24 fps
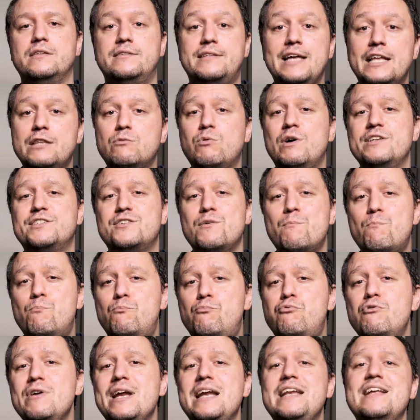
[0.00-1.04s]
That was a
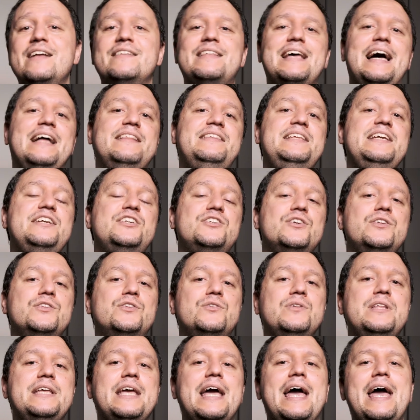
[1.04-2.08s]
brilliant addition
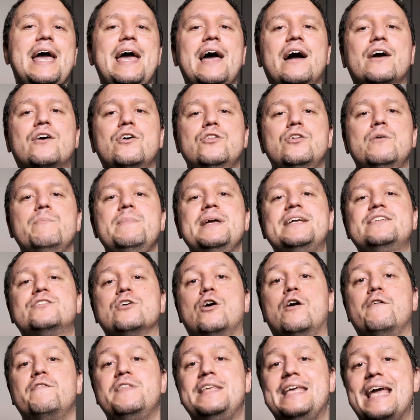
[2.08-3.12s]
to the ergonomics
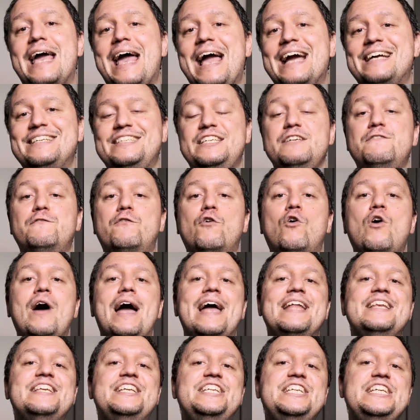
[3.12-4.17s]
of the X-T4
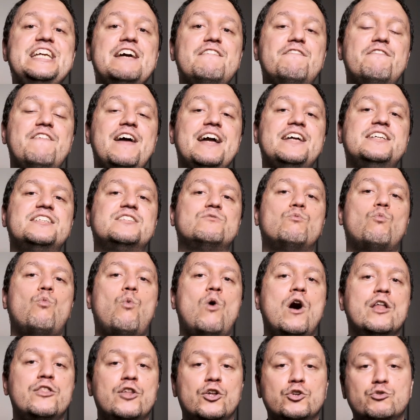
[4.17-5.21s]
and GFX
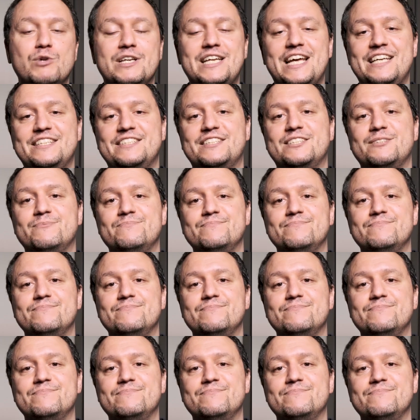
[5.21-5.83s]
100s.